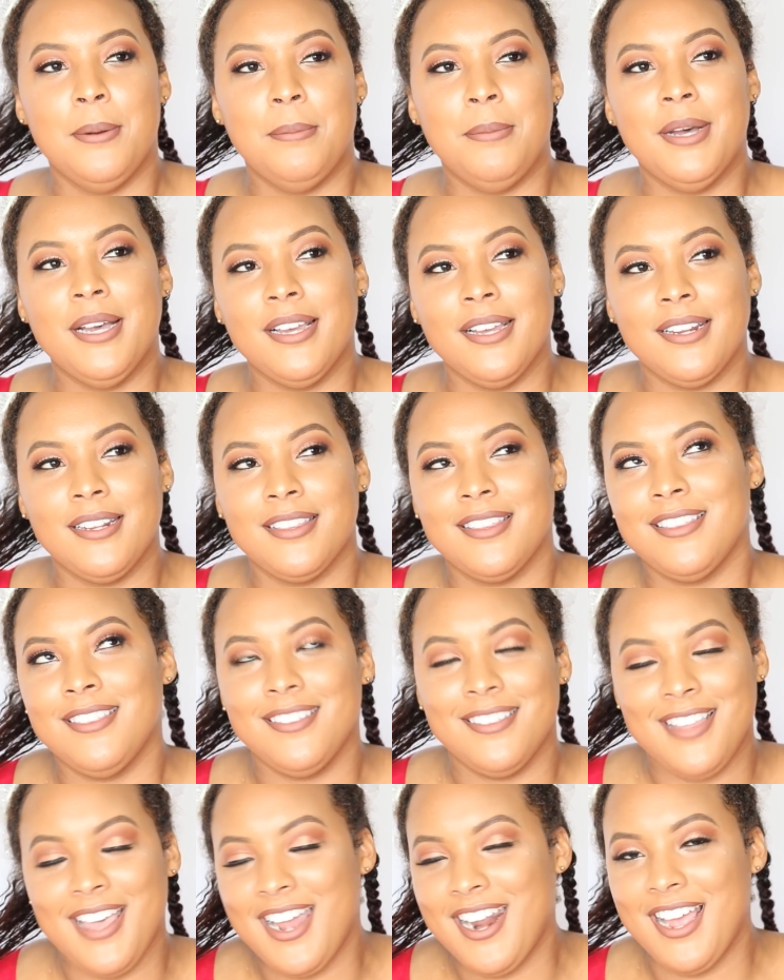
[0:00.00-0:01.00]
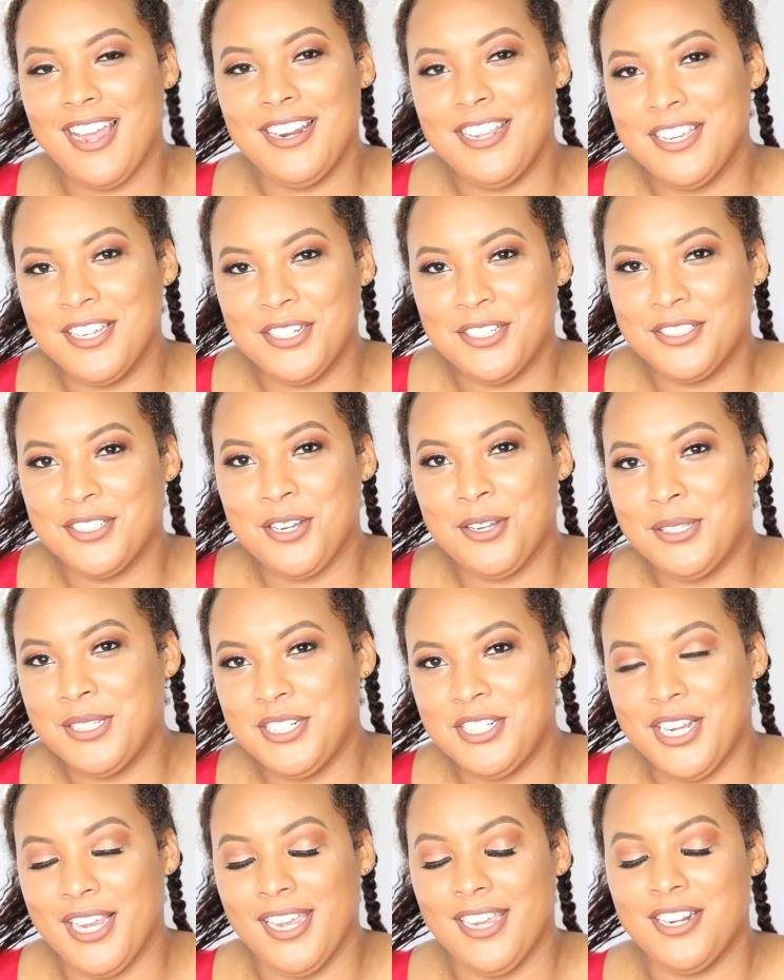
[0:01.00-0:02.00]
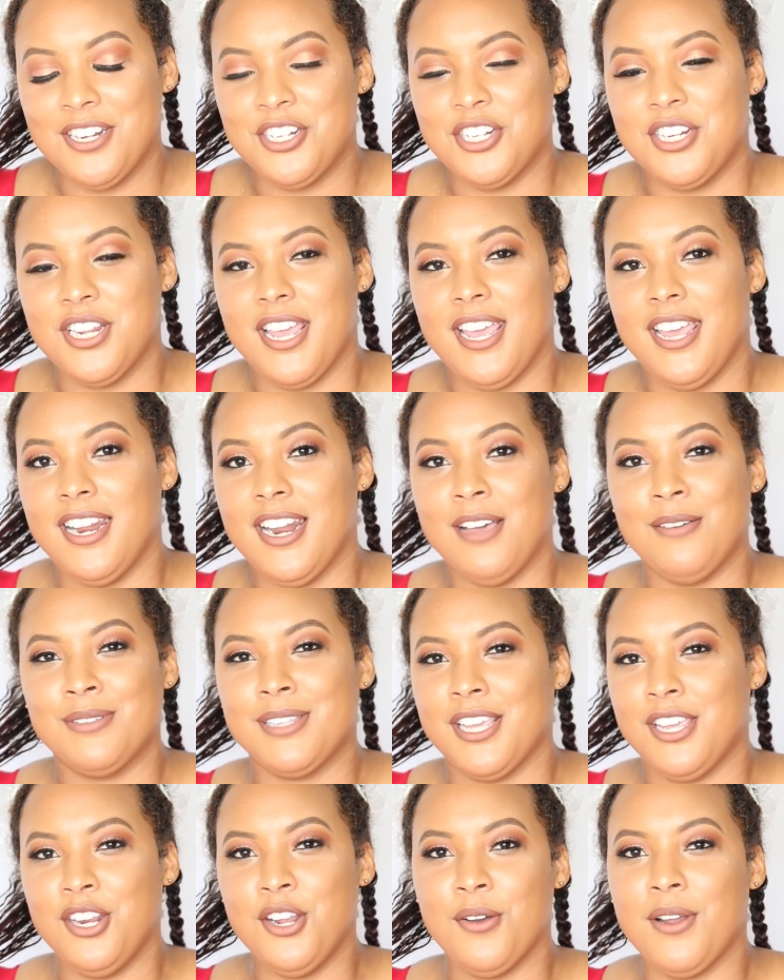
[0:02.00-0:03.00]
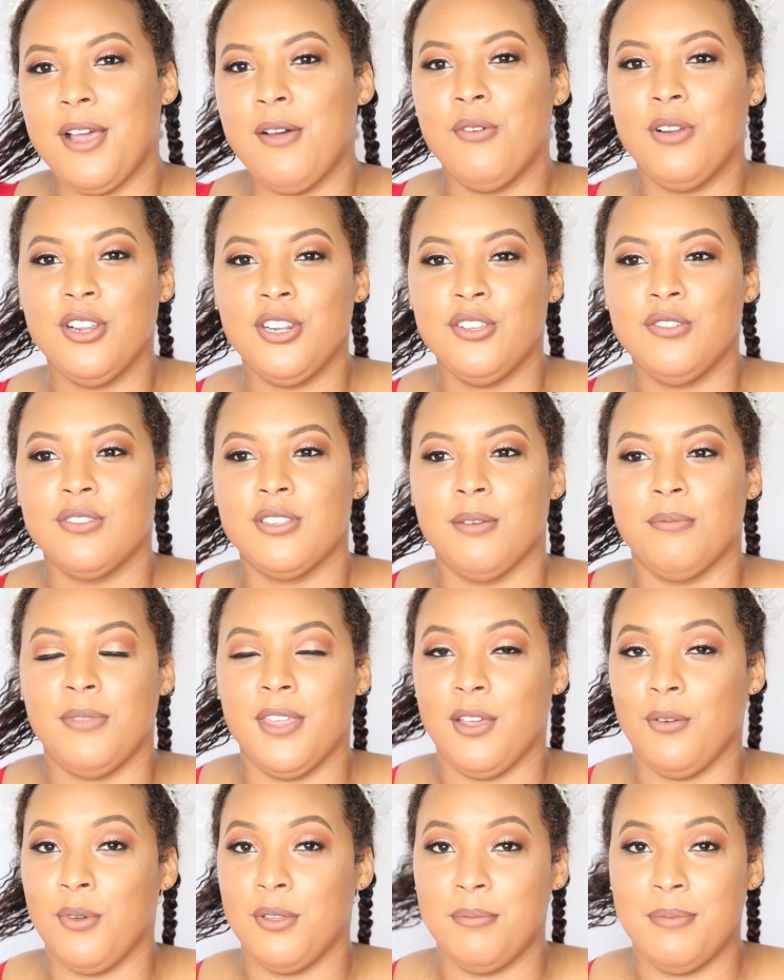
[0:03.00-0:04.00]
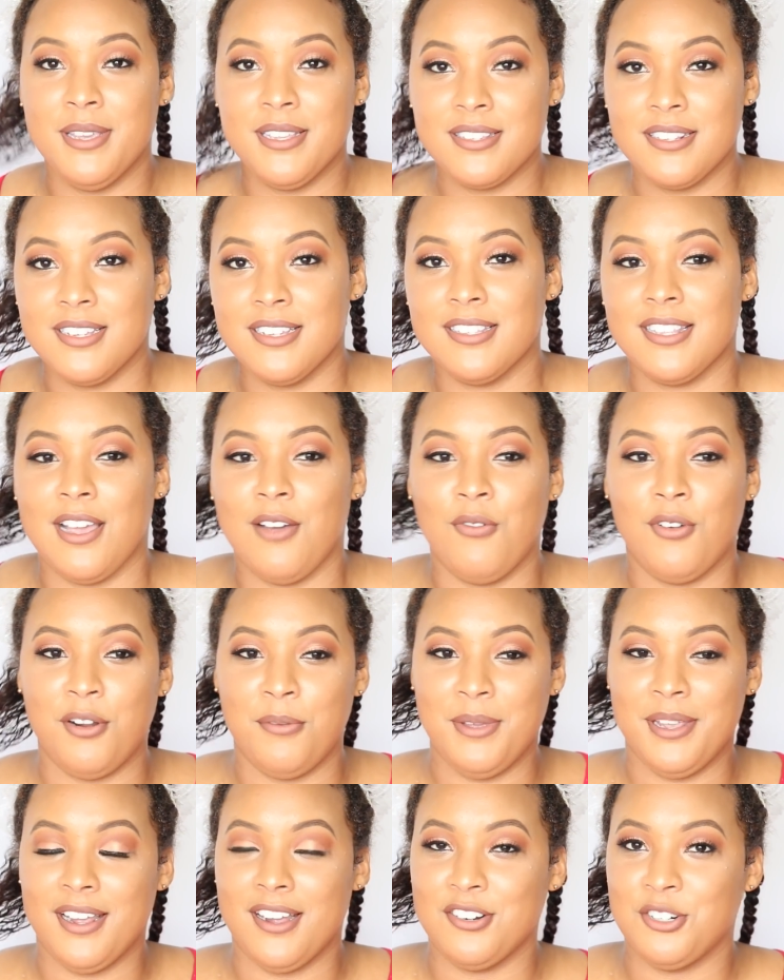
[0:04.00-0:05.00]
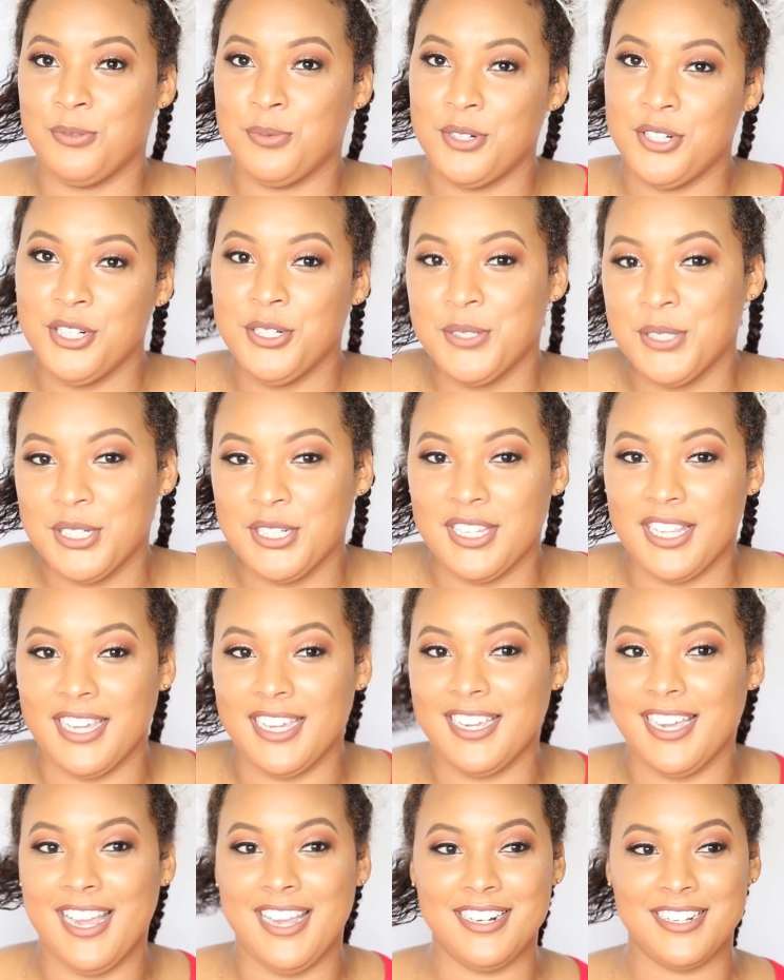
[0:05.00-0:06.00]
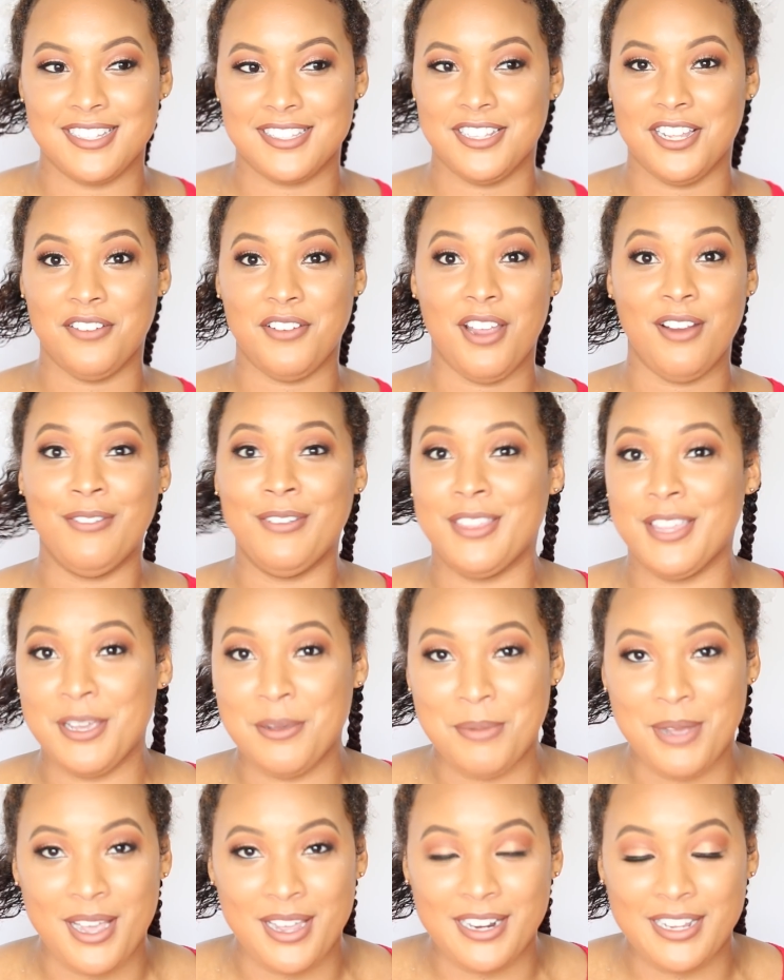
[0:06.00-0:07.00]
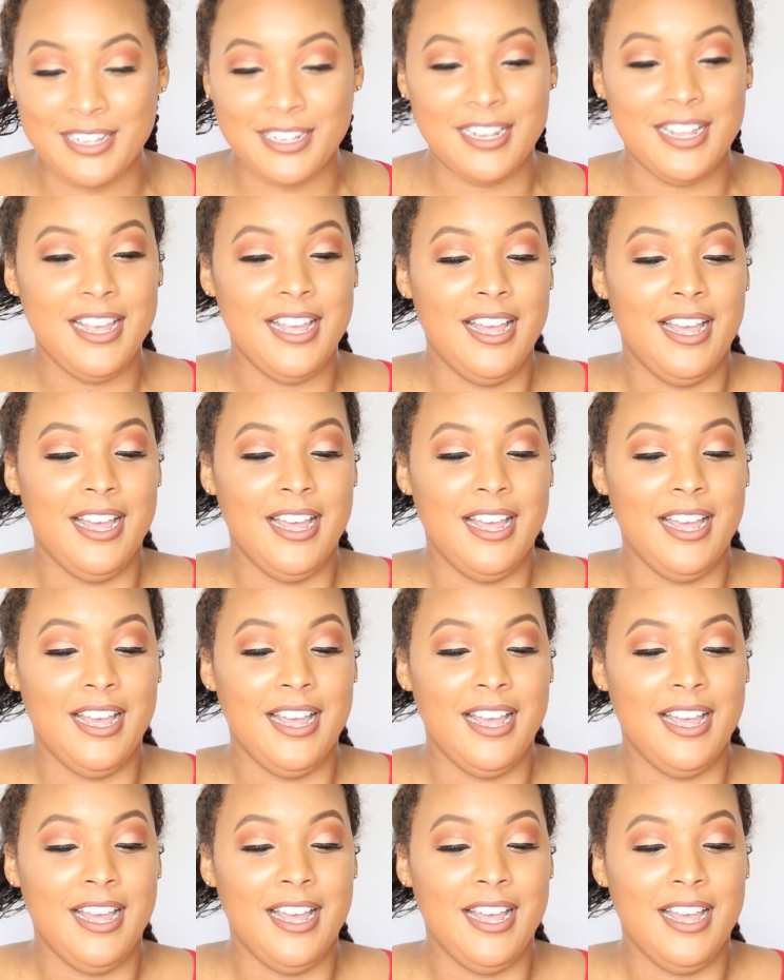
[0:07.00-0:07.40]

But that idea totally changed, and I was like, you know what? I want to do something with business. I want to be an entrepreneur. Like, I just love everything about it.